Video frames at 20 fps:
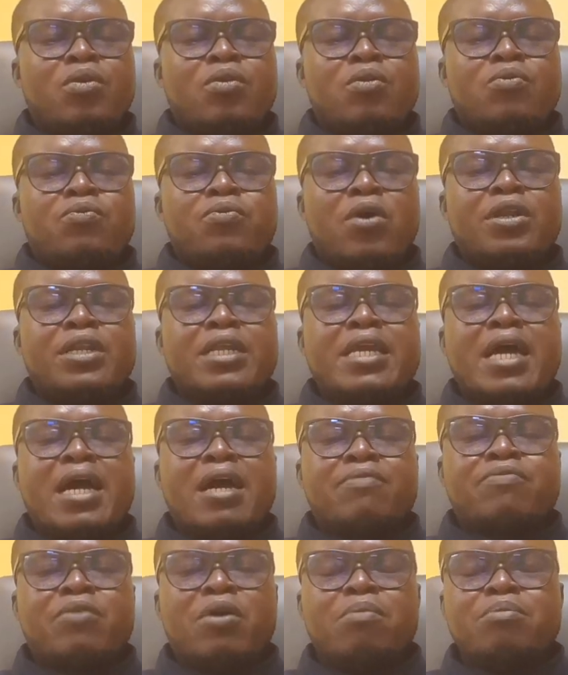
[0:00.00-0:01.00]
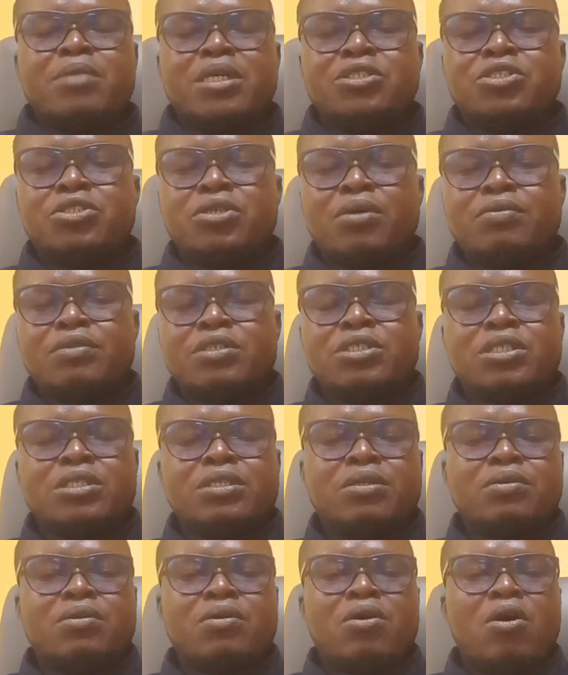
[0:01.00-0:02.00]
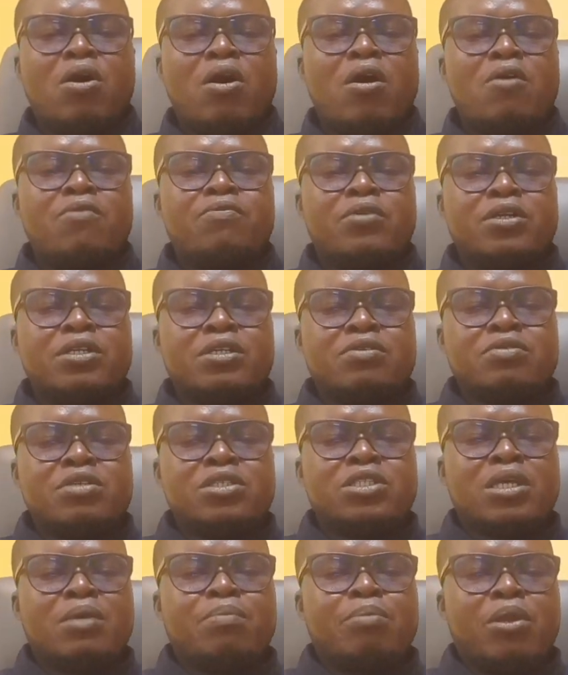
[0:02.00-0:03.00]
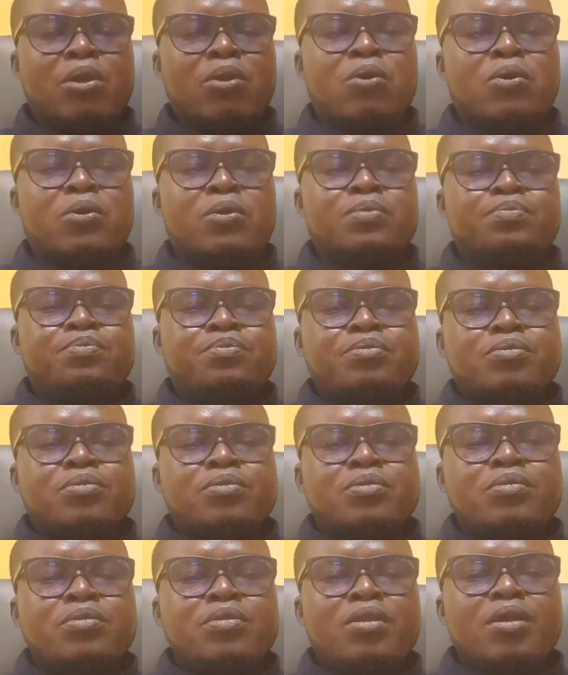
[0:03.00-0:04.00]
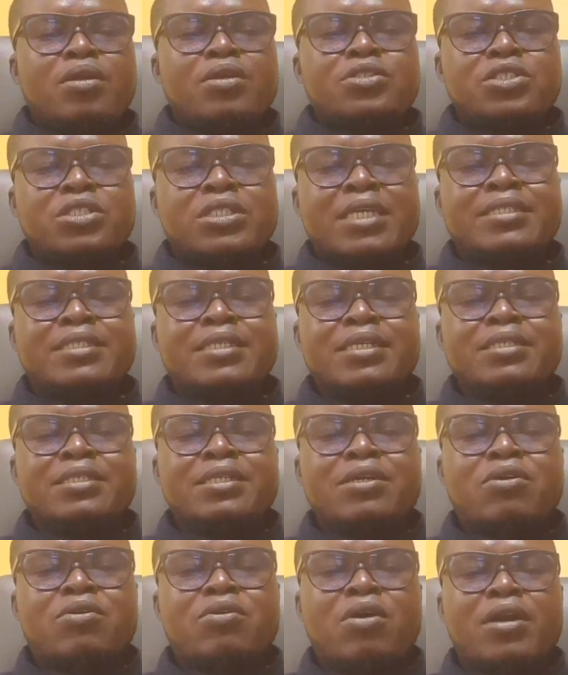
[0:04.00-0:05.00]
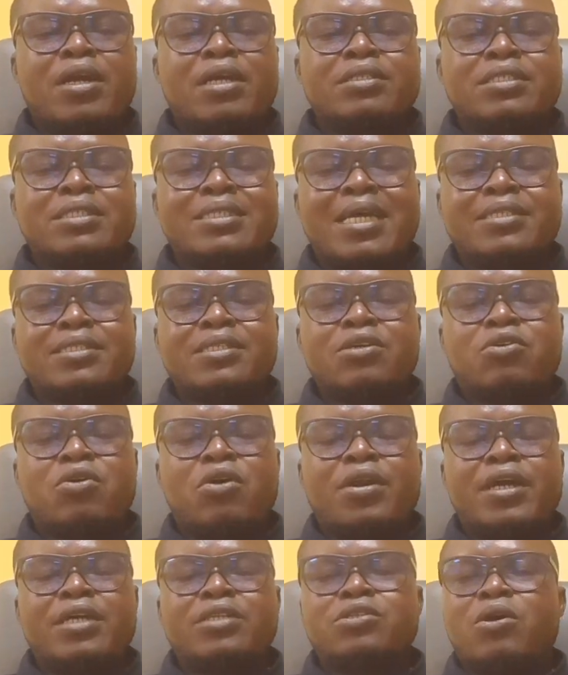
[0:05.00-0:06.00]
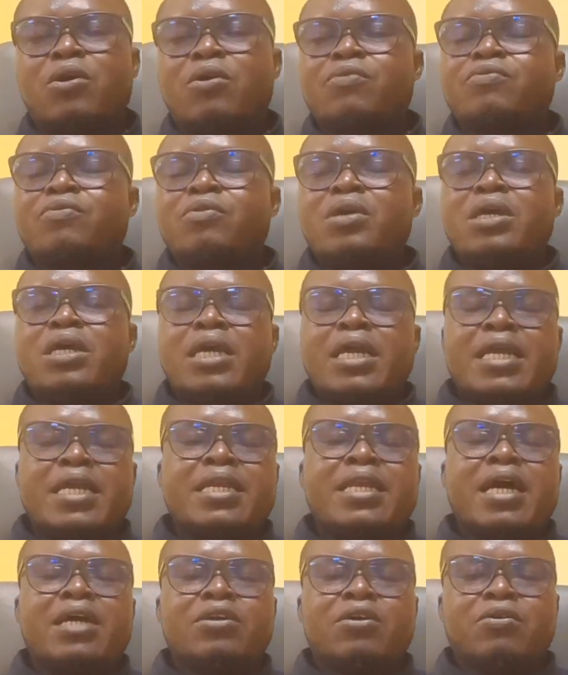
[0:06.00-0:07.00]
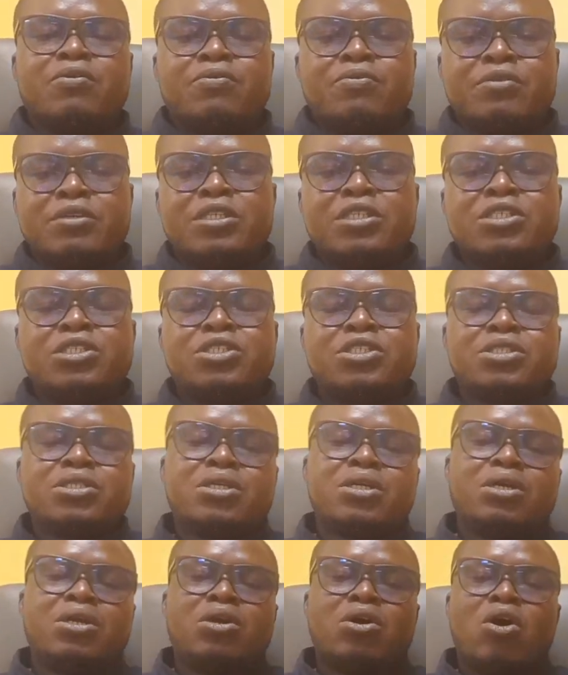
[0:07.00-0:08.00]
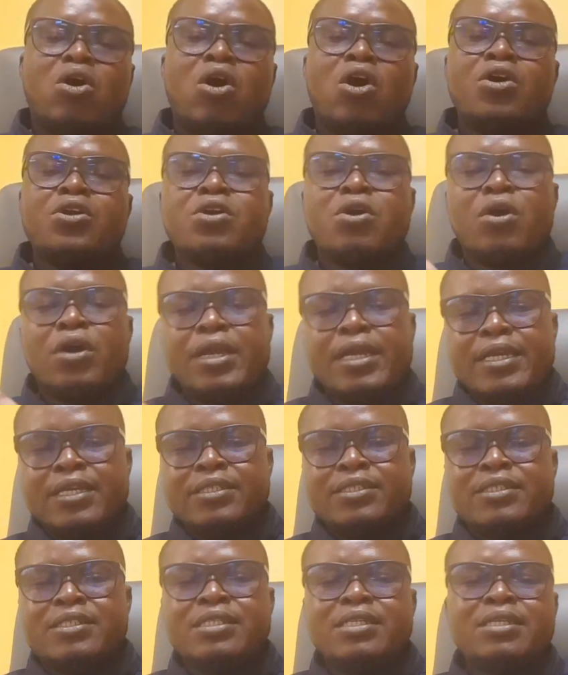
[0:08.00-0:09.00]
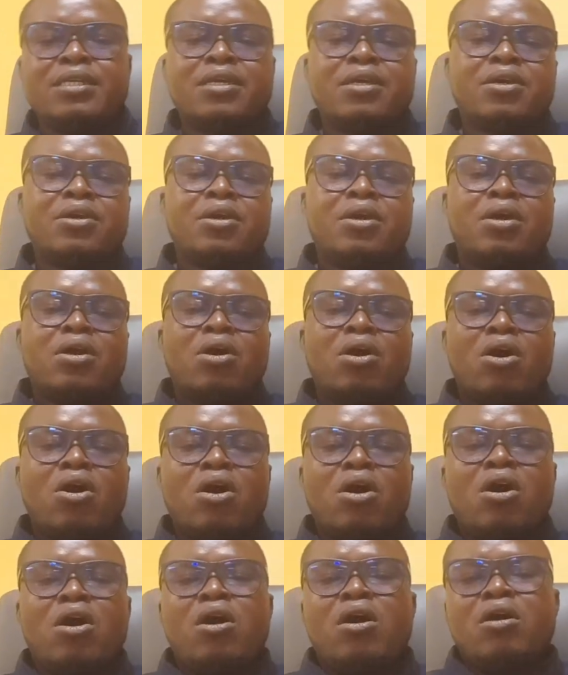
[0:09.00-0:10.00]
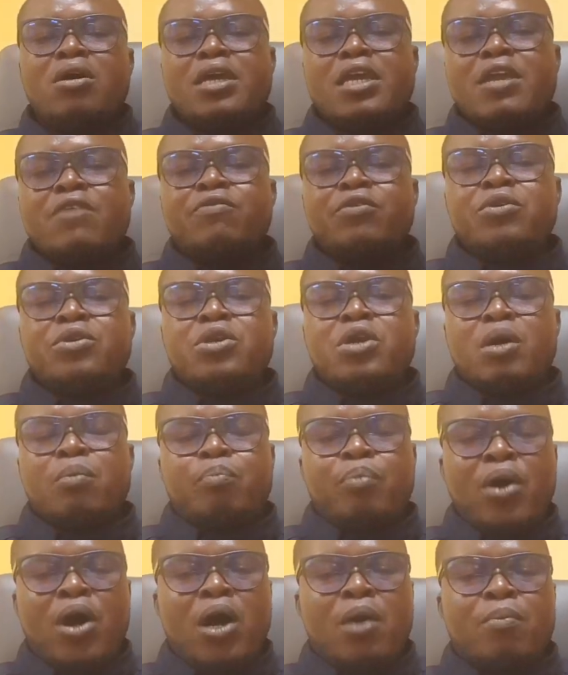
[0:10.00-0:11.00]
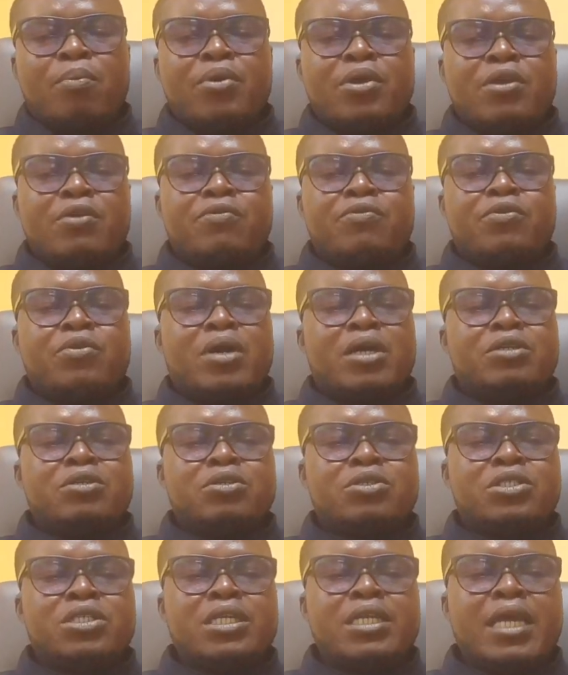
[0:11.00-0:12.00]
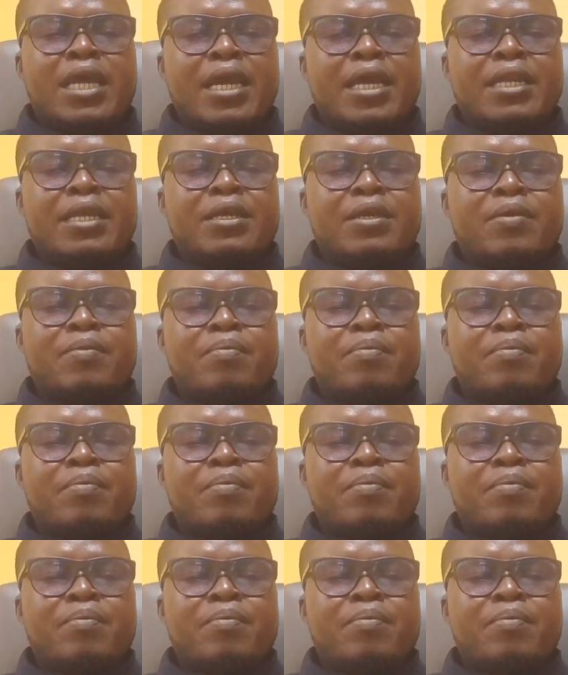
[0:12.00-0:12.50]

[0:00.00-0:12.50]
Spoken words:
for the aforementioned reason, or for the reason below, stating the starting current of either your fridge or your AC or even your pump if you are using any.